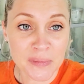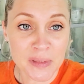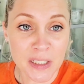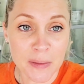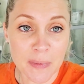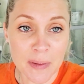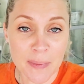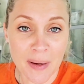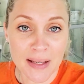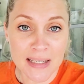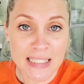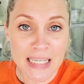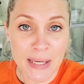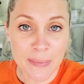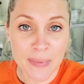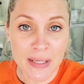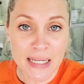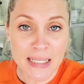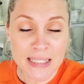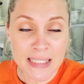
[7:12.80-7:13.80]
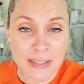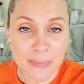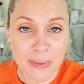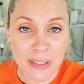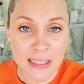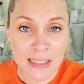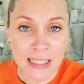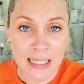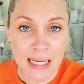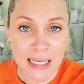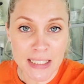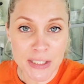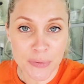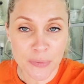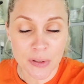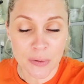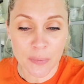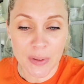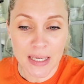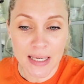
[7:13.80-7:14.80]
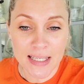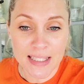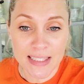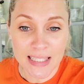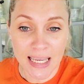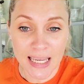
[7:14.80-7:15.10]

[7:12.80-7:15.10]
me about 10 minutes to plan the next 3 weeks,